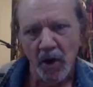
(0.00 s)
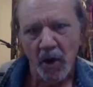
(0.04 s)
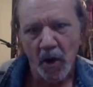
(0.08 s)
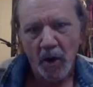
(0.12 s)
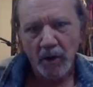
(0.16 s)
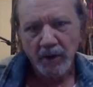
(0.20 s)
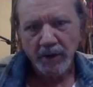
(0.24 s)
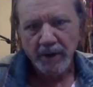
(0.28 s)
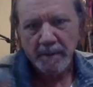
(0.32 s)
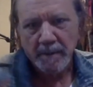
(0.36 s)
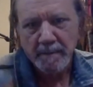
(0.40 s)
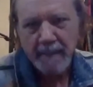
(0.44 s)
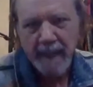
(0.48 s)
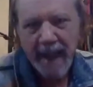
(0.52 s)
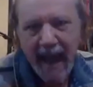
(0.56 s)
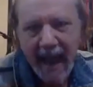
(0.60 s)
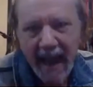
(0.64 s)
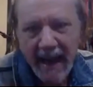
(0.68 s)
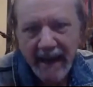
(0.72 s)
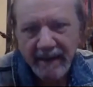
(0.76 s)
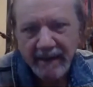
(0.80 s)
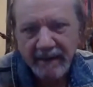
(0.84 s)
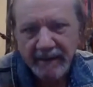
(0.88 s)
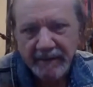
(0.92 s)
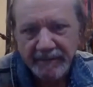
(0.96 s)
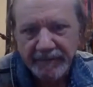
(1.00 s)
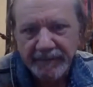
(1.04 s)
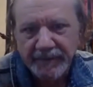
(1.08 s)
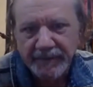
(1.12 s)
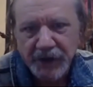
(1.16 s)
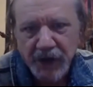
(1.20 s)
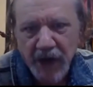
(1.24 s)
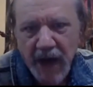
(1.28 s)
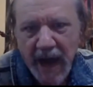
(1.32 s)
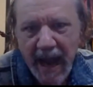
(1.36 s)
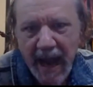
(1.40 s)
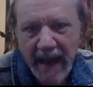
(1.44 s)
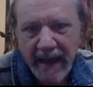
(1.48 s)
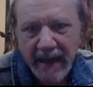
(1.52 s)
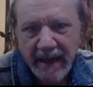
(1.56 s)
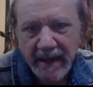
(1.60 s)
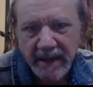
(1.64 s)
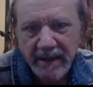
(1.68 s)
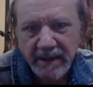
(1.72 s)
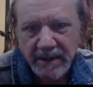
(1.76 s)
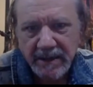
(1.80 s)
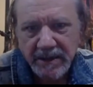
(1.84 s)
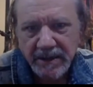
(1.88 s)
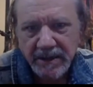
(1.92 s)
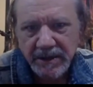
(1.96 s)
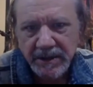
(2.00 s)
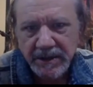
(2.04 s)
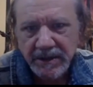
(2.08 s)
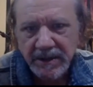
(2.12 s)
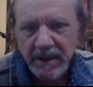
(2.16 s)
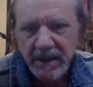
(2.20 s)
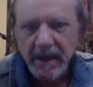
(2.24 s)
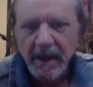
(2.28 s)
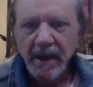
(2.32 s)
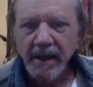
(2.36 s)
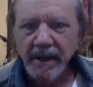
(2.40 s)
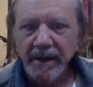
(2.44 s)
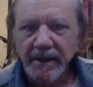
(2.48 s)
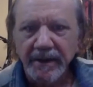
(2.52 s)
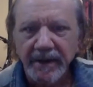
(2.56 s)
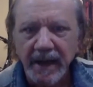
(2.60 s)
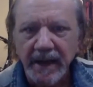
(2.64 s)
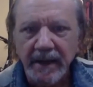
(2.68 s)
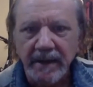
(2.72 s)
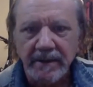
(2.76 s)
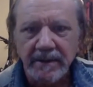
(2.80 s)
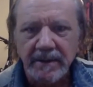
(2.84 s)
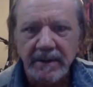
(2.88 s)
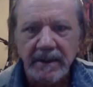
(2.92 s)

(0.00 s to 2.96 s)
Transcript: on the back of jackets, things